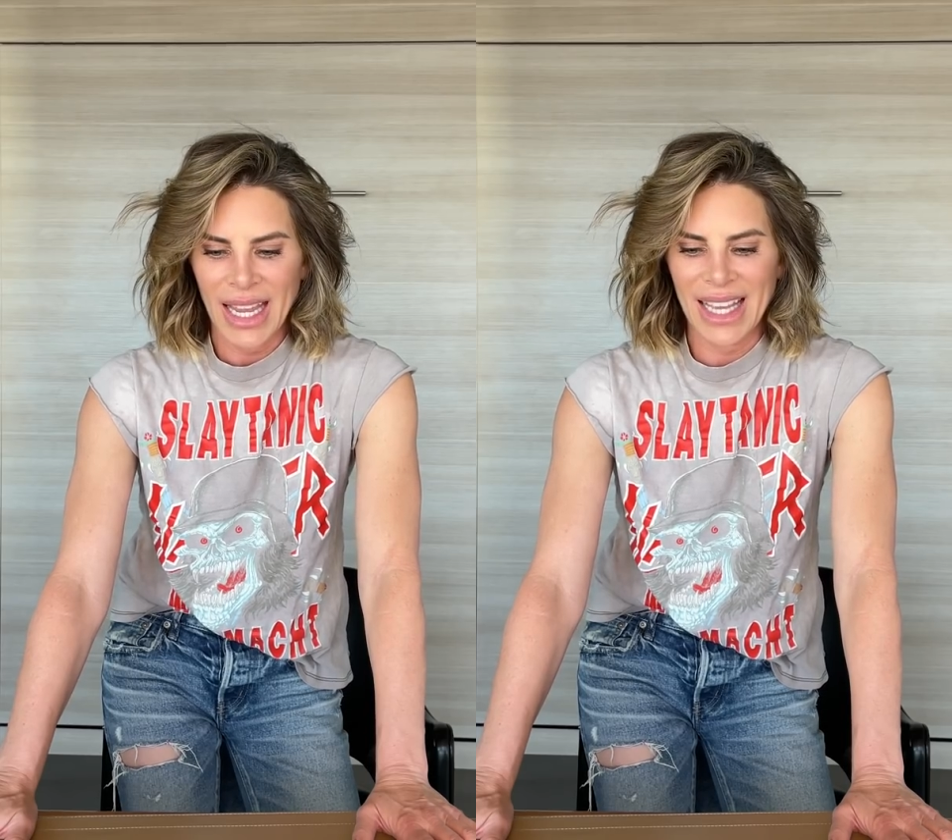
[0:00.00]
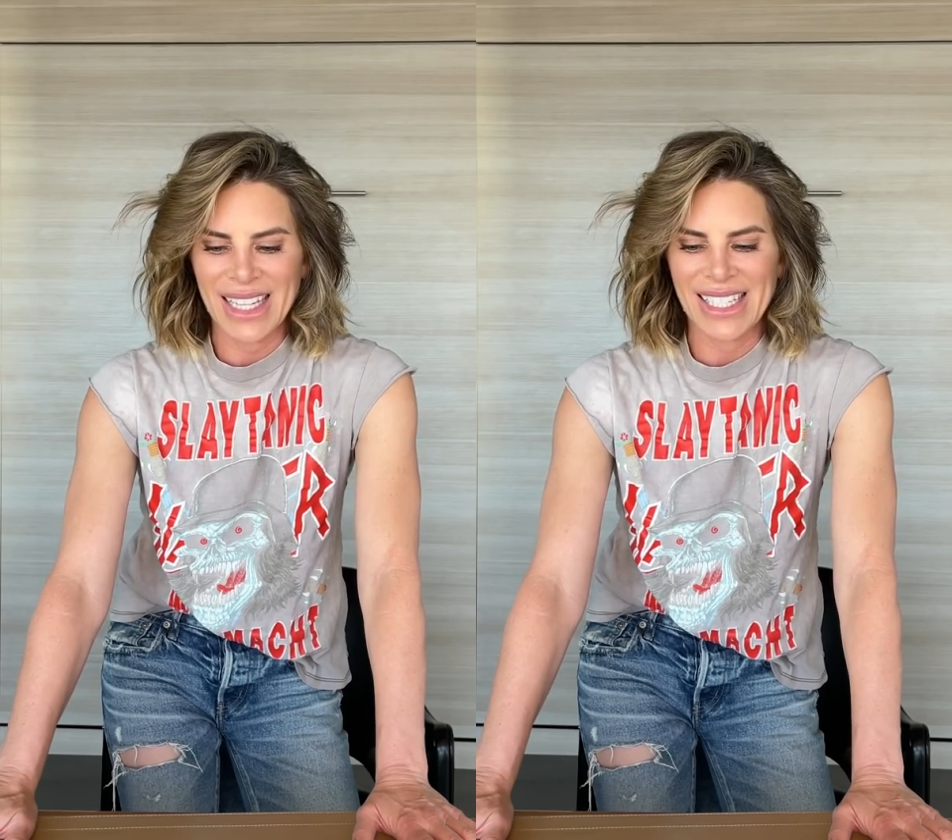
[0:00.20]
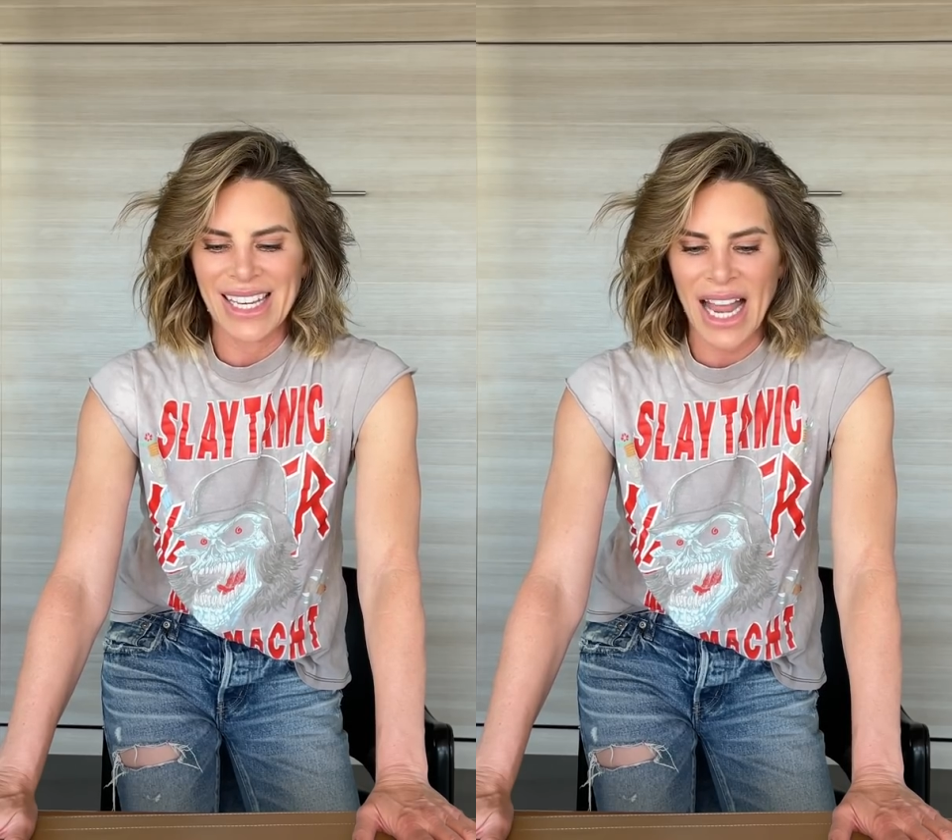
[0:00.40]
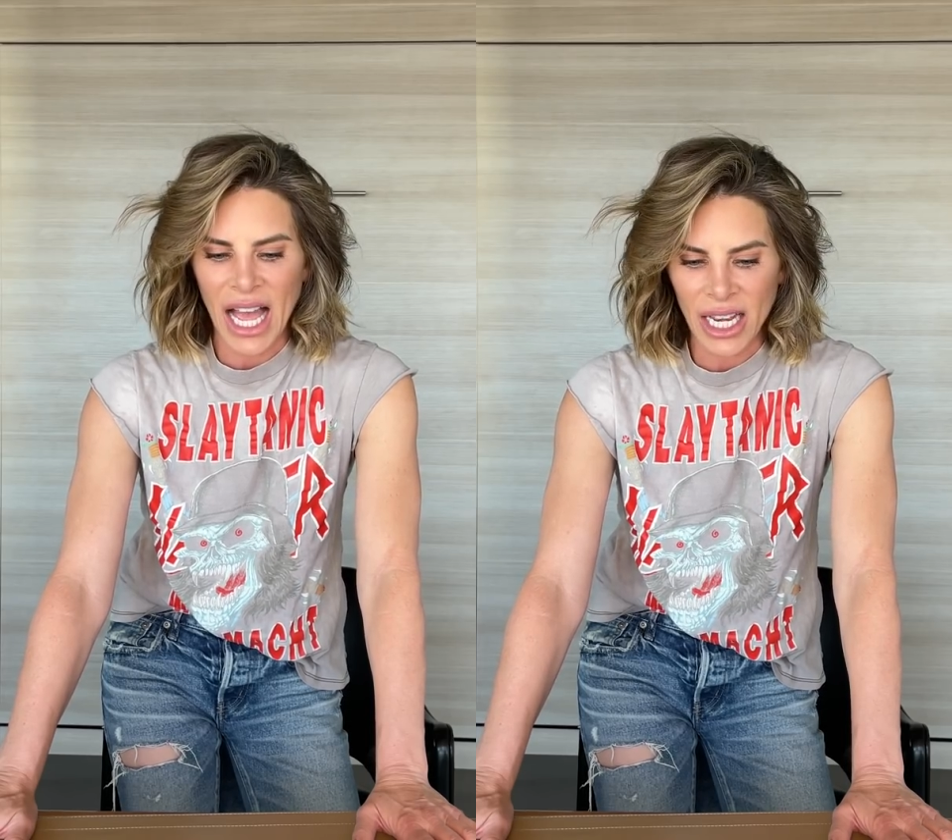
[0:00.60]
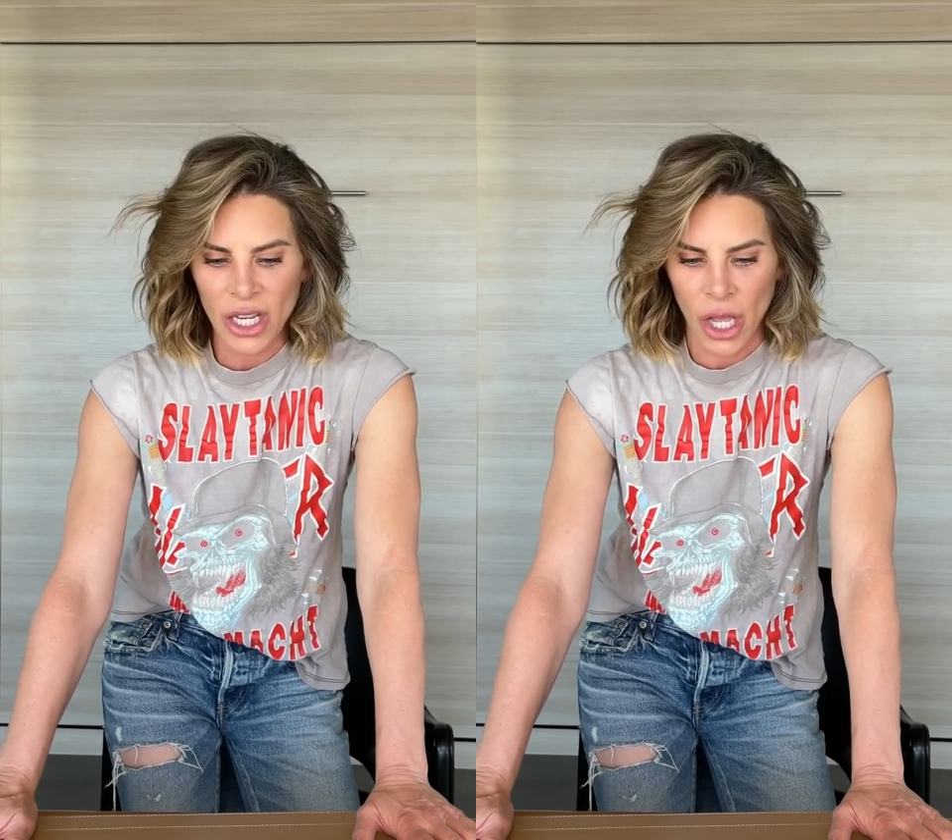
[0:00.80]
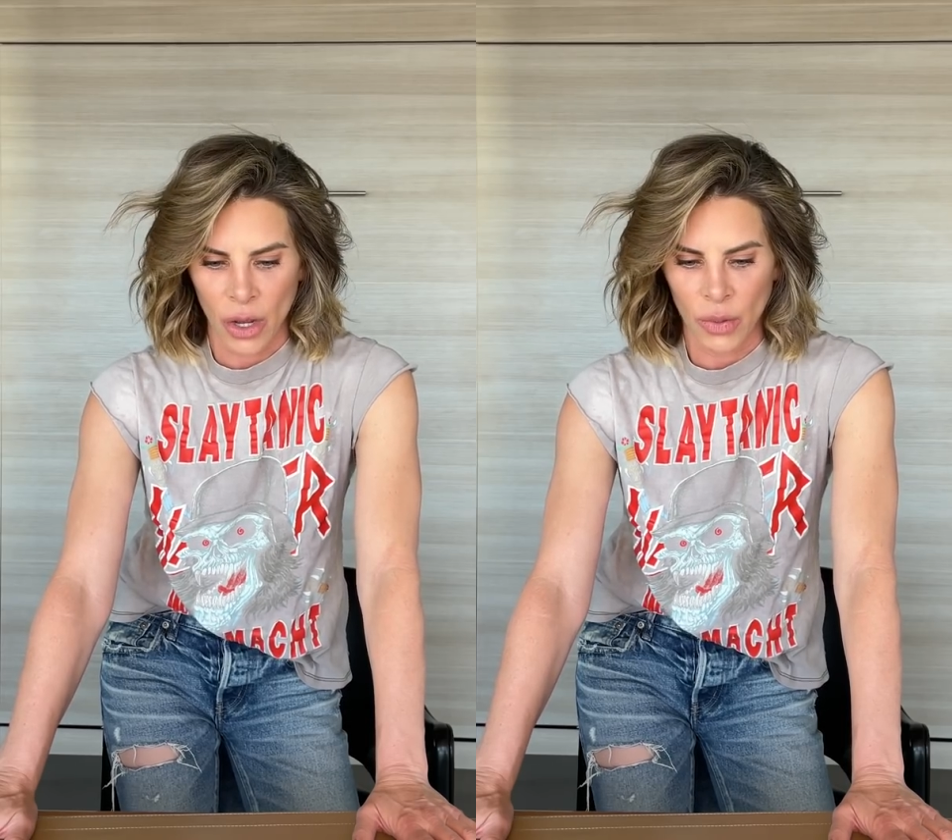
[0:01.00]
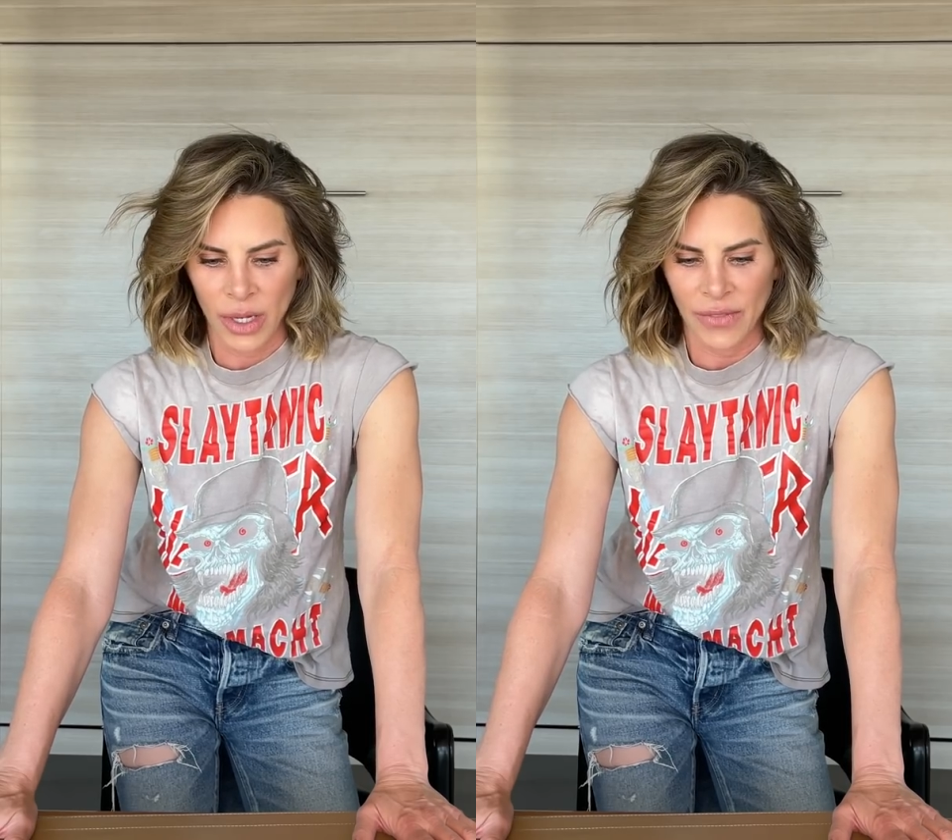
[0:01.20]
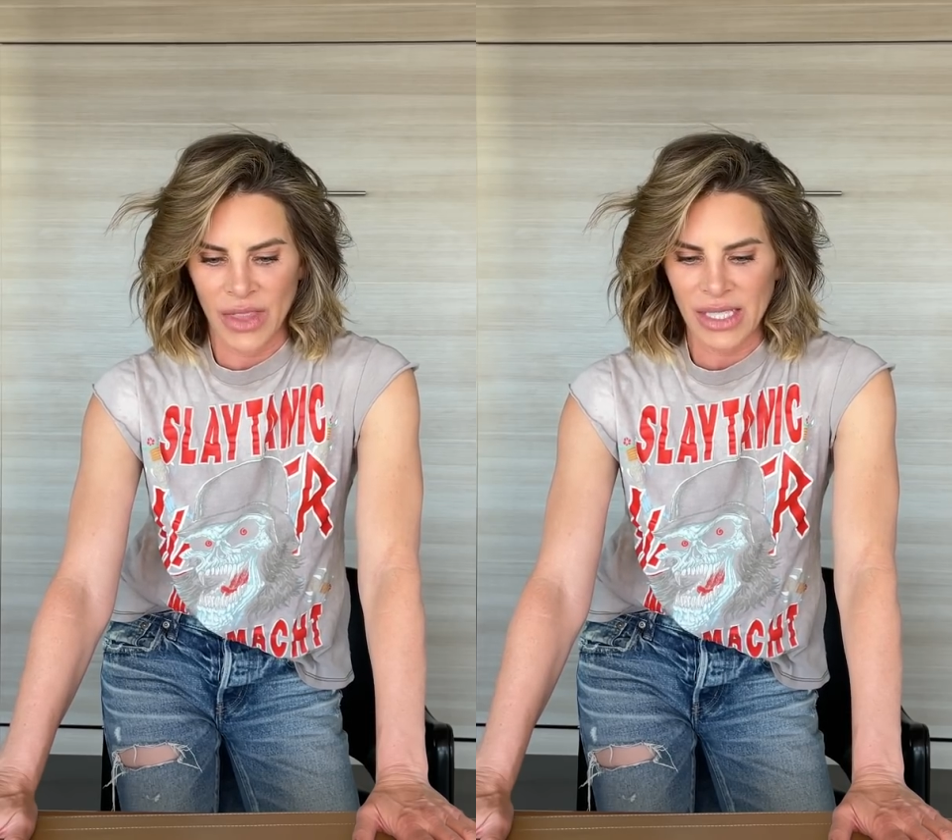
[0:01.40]
It is not known
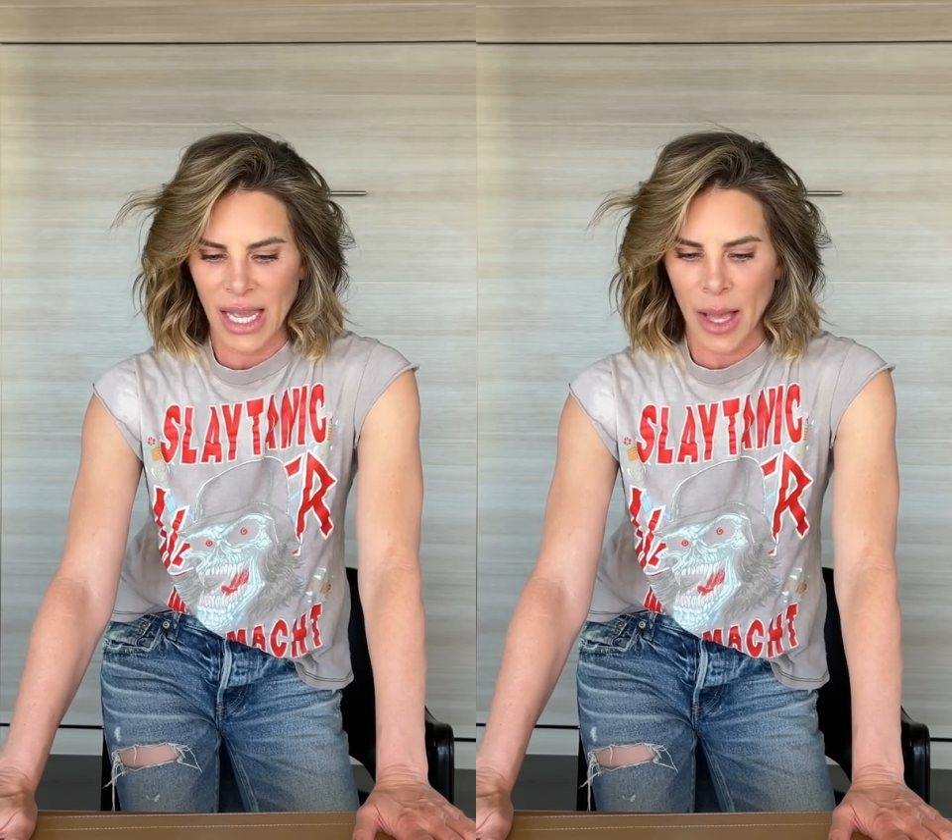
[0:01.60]
if this